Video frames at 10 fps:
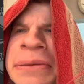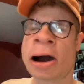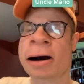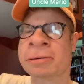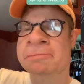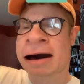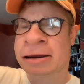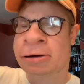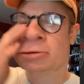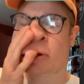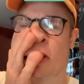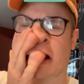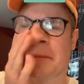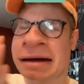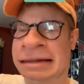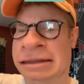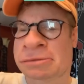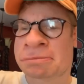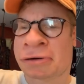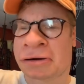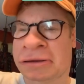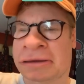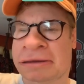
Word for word: Oh, Maro, no look at my little boy